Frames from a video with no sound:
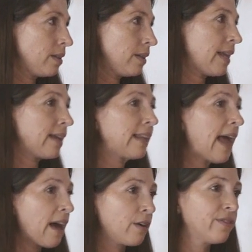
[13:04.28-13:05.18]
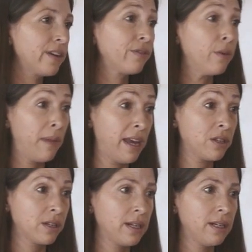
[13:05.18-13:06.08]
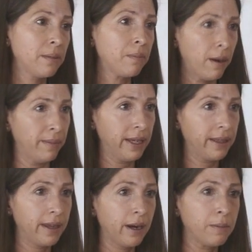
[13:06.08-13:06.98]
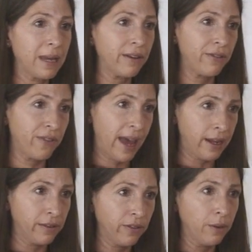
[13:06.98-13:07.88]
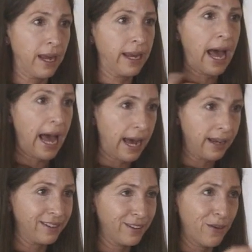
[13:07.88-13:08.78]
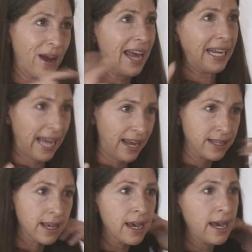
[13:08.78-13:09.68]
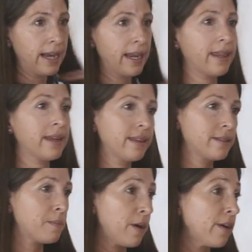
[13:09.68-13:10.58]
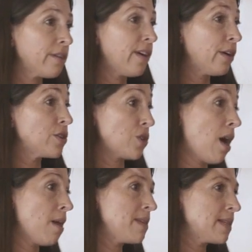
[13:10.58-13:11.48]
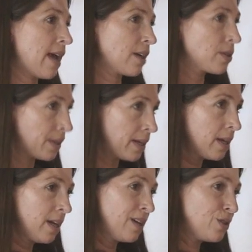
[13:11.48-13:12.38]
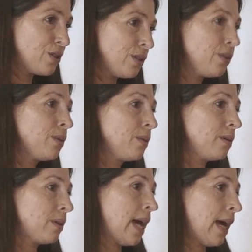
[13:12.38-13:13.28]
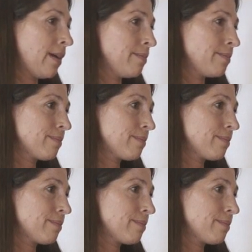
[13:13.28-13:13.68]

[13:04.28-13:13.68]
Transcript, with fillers: like lack of information in the public that are being fed from like you know headlines and i think that part of our job is actually to um,